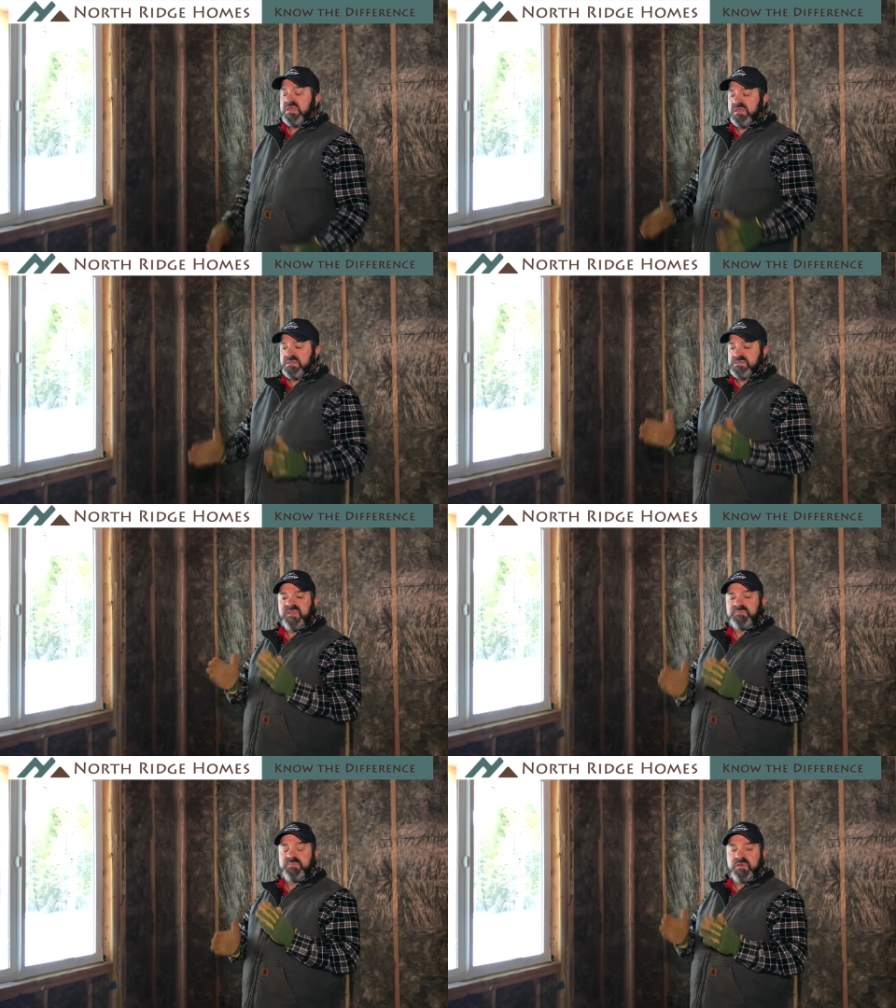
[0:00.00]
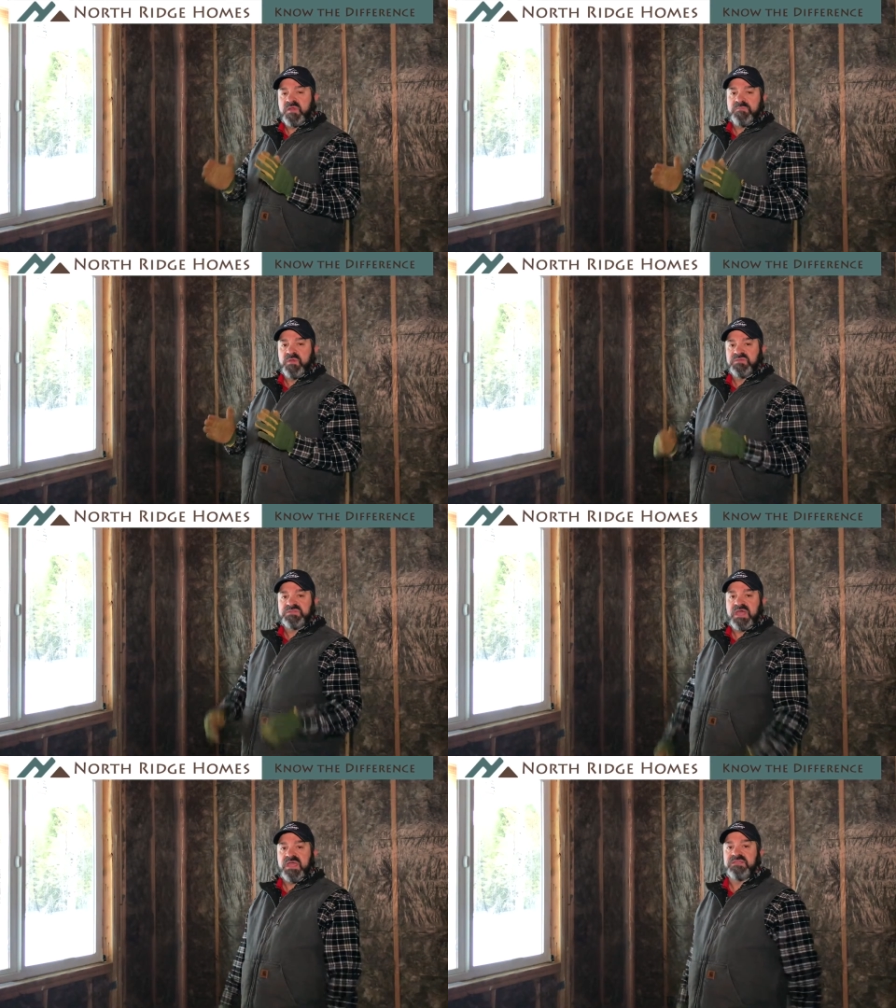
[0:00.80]
is vapor barrier both
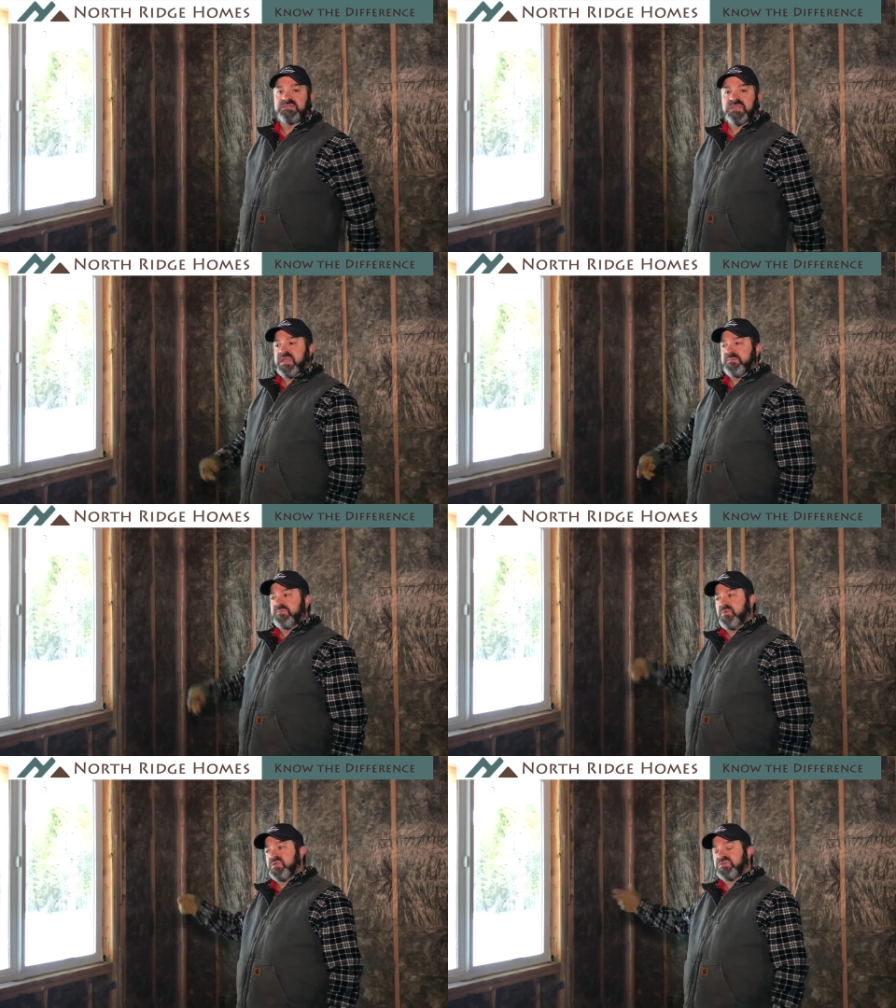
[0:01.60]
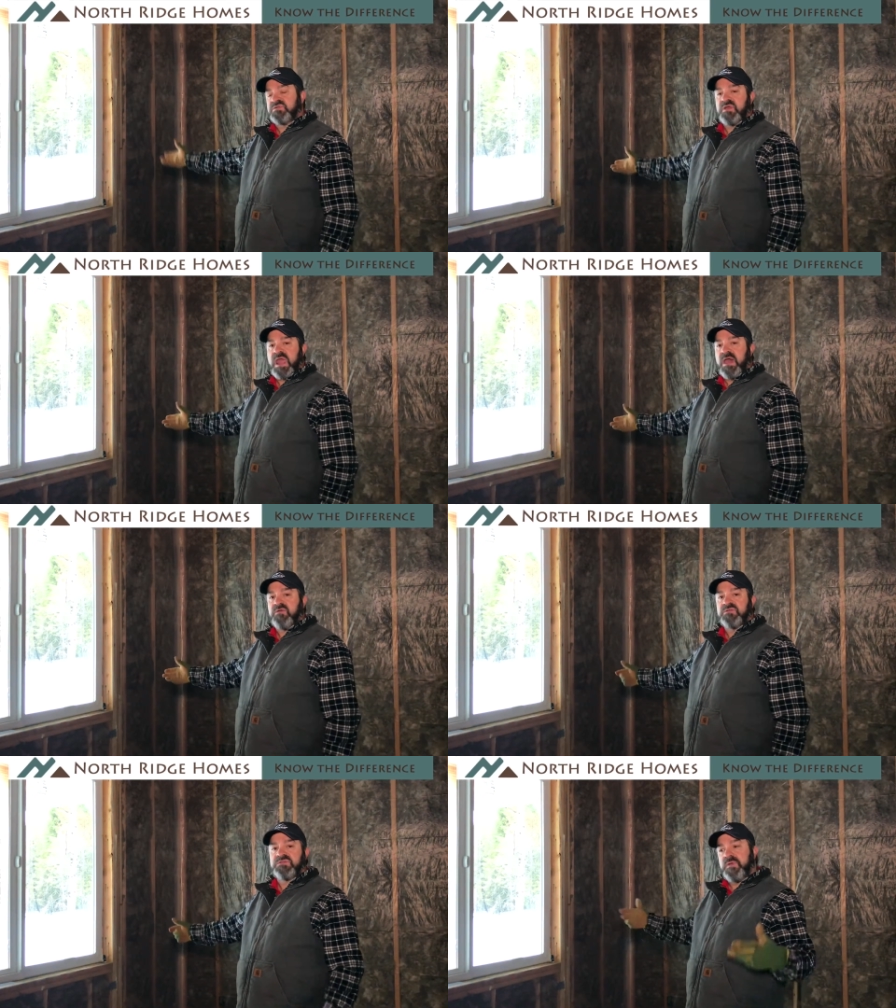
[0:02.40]
sides to keep the moisture
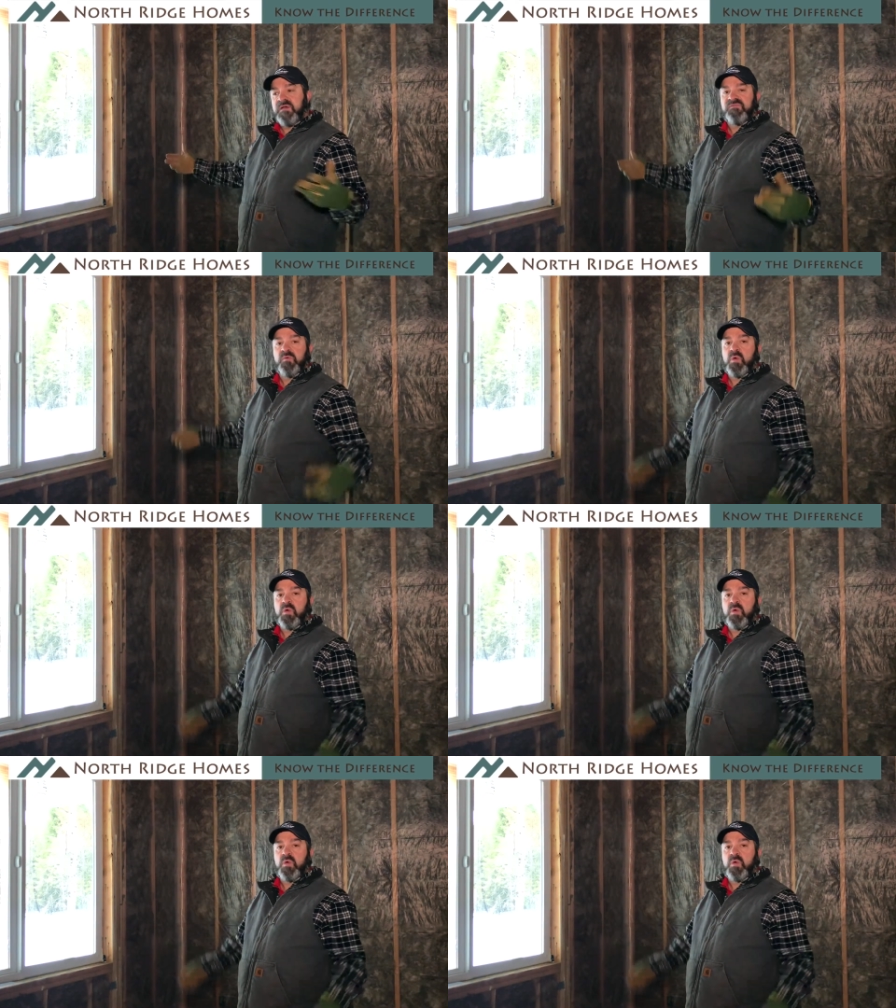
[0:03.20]
out of the